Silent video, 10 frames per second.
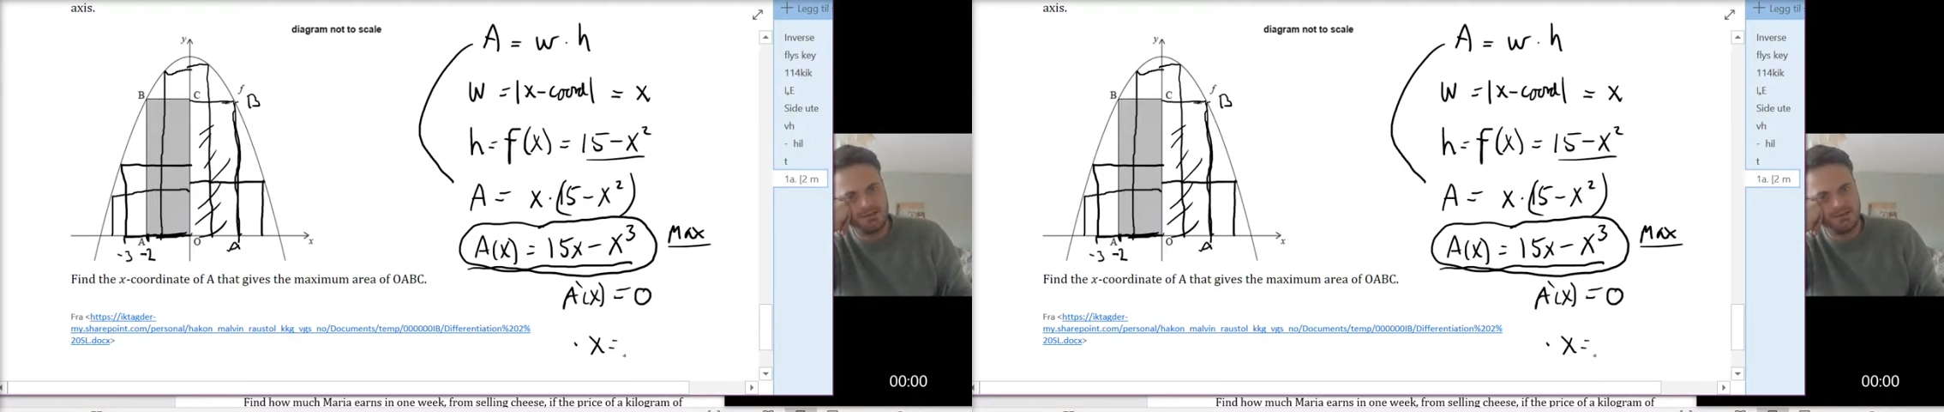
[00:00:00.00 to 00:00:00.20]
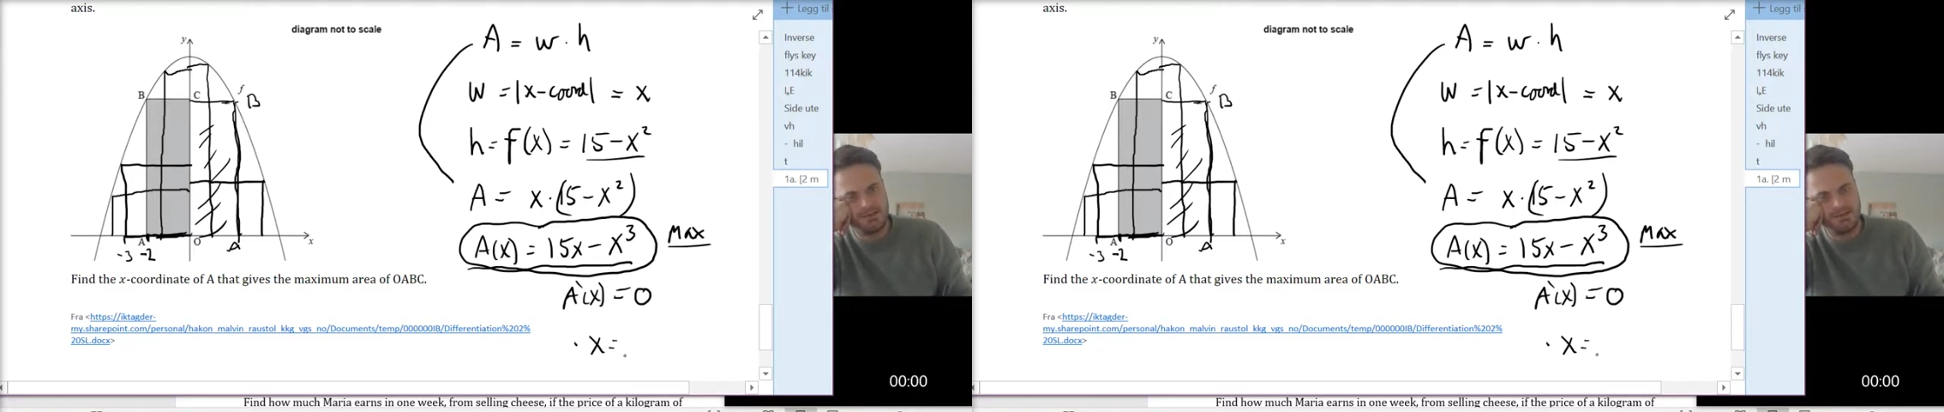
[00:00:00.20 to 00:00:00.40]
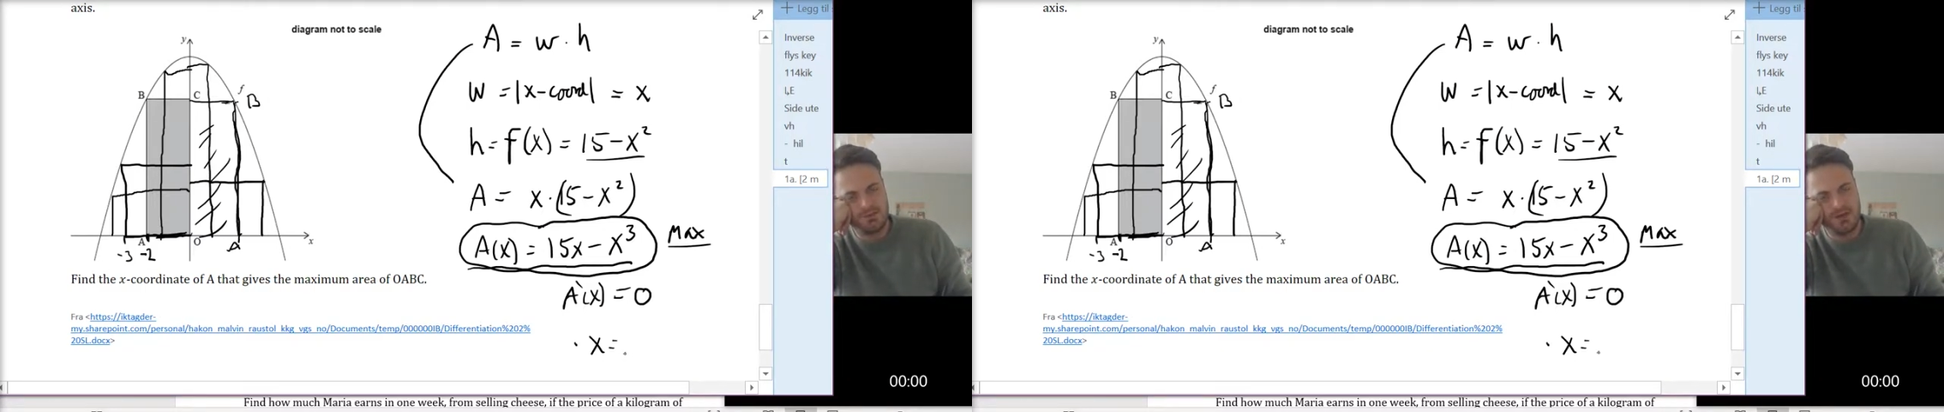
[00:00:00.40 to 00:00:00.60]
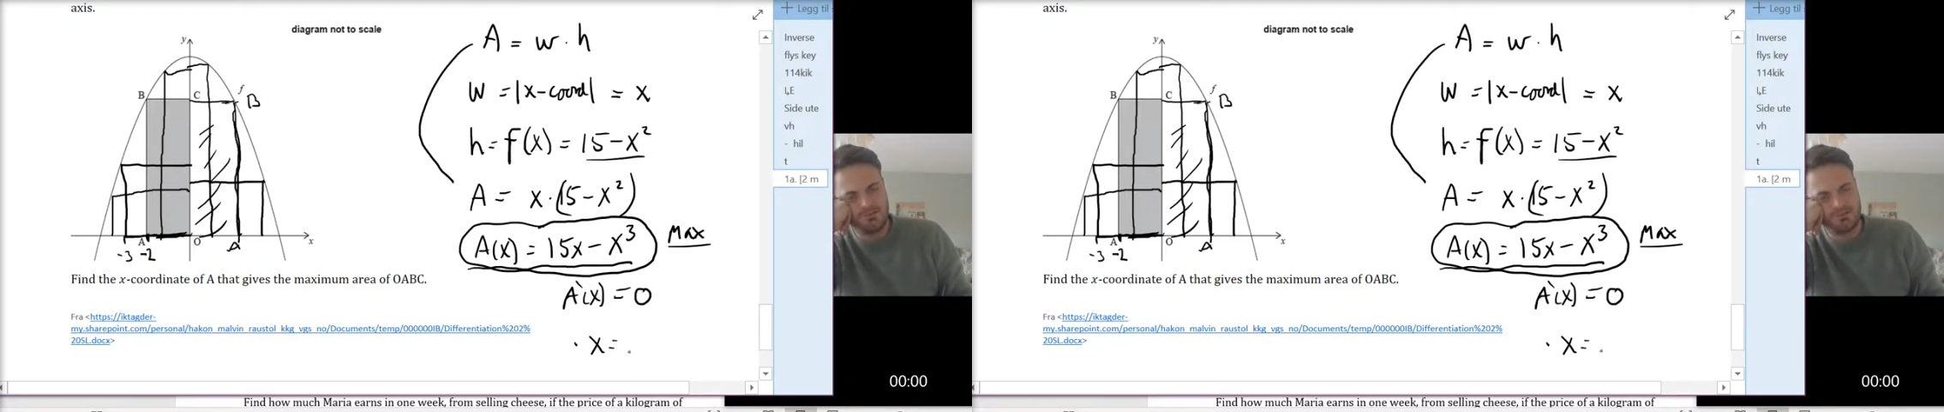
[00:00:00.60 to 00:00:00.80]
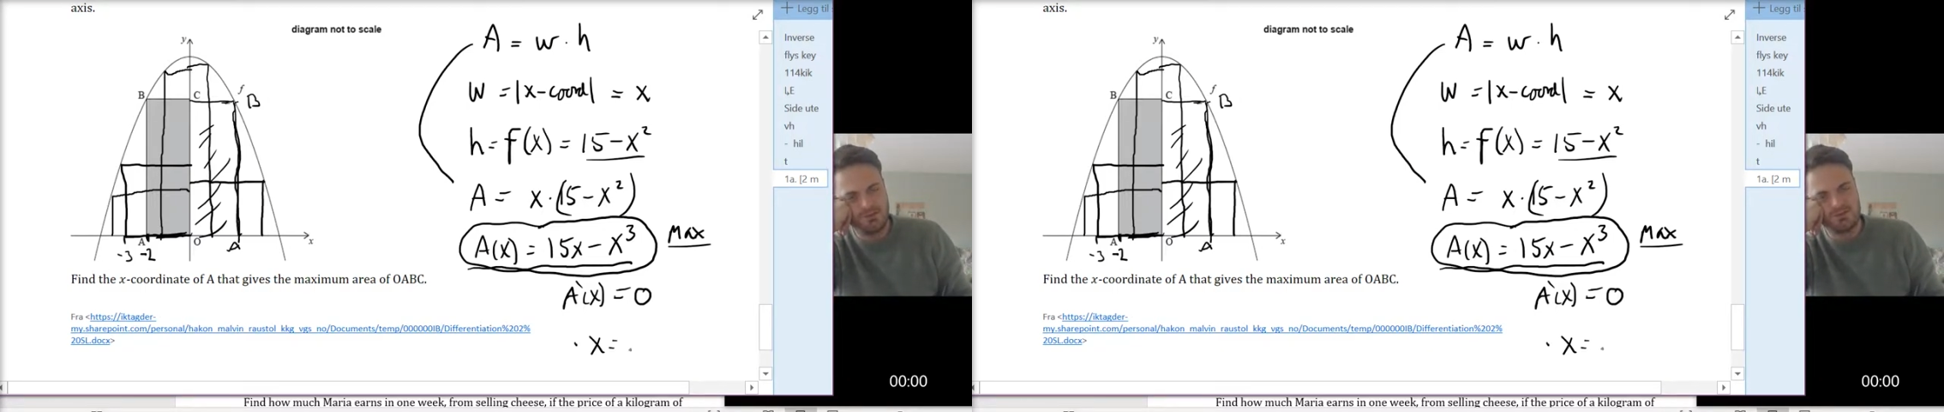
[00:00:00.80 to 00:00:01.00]
you have
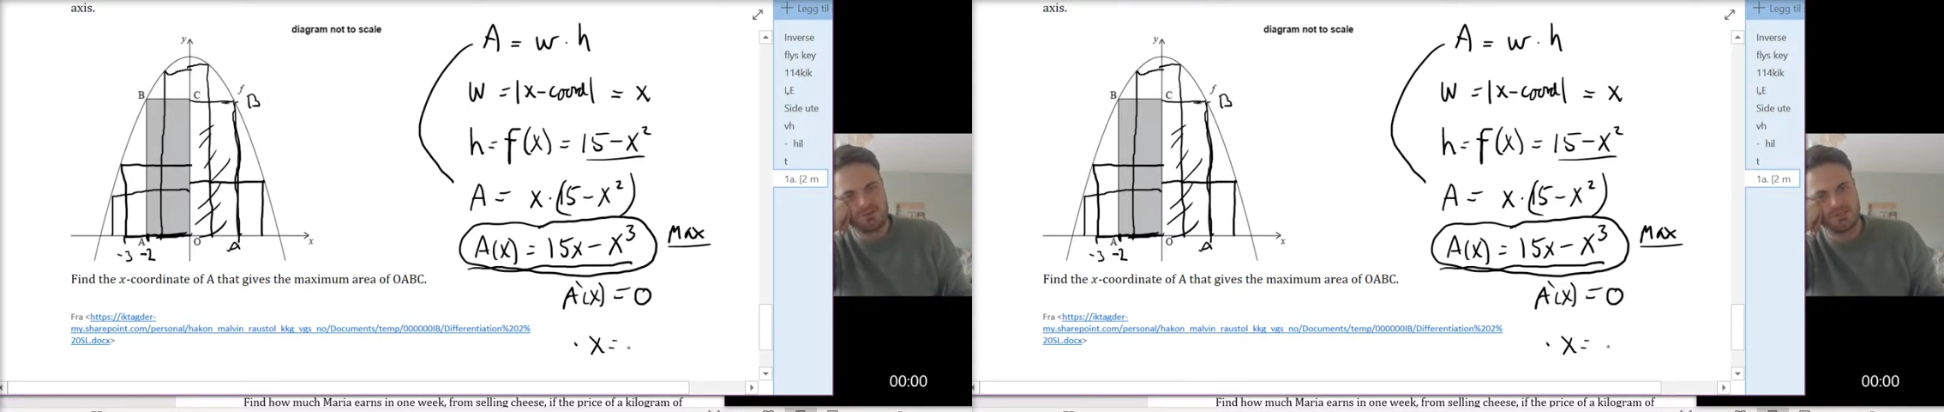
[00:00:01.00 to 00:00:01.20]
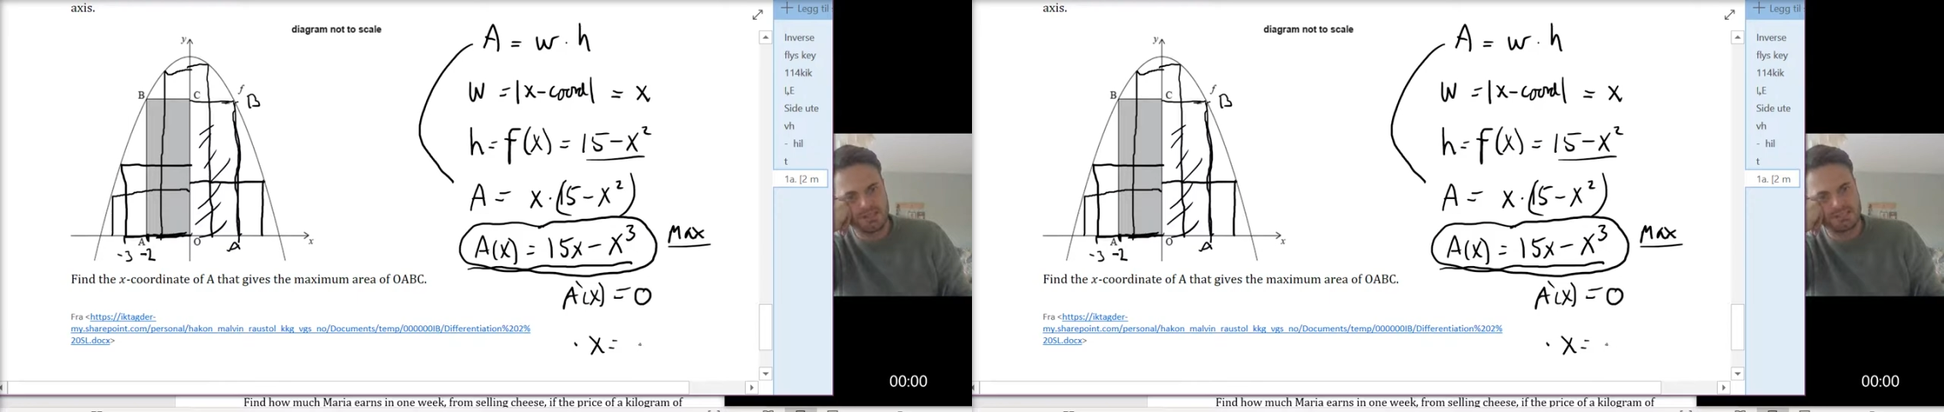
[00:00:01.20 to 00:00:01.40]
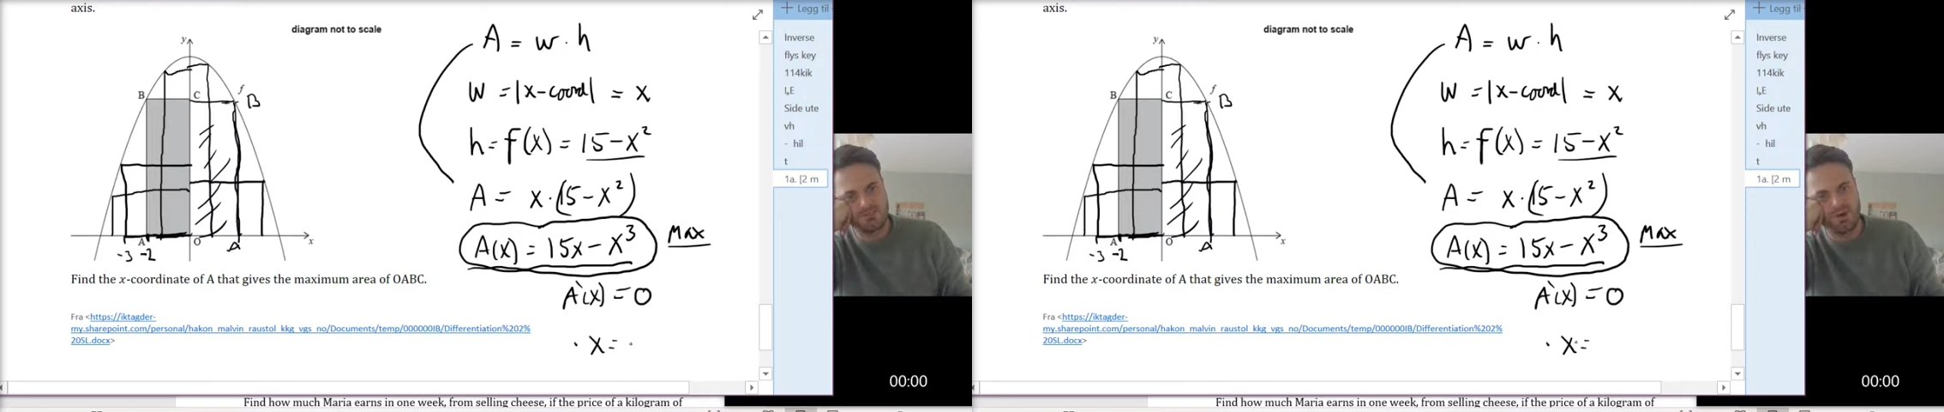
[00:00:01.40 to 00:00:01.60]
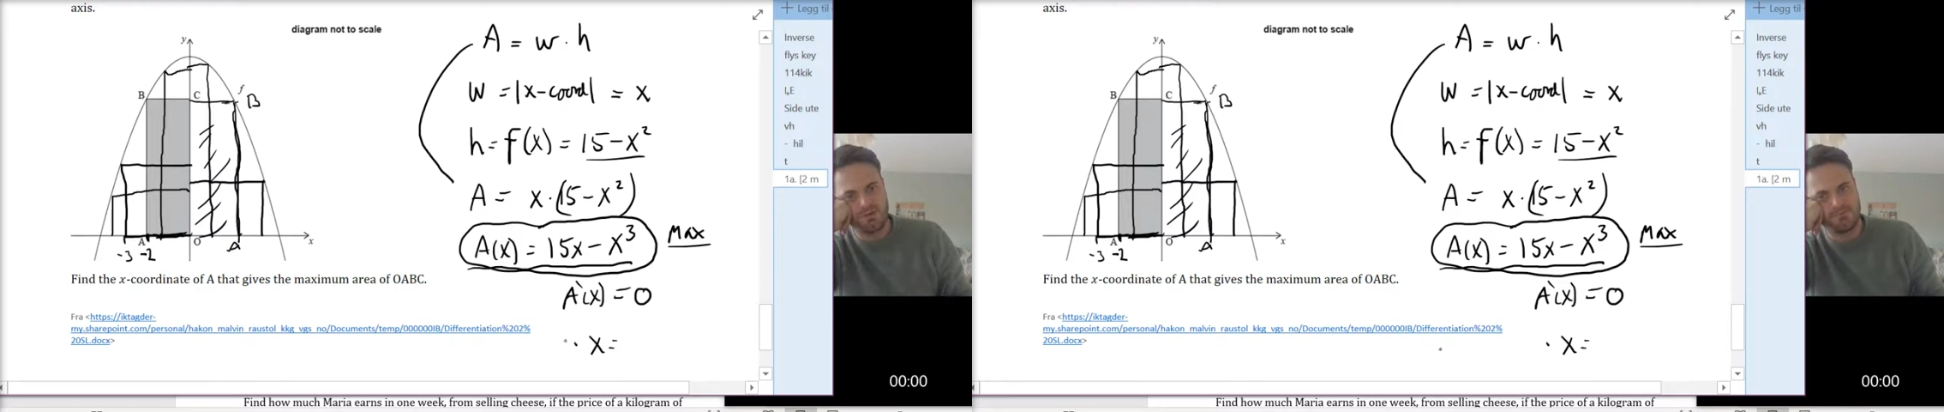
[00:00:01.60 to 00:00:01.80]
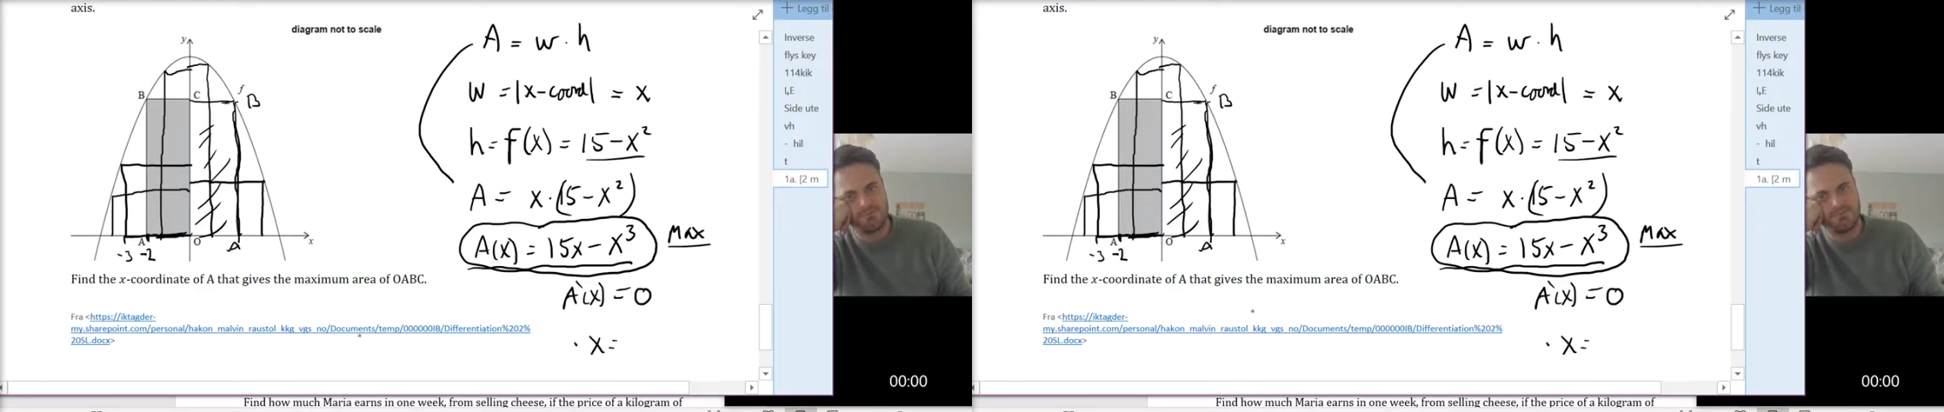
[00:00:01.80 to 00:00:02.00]
to use the negative one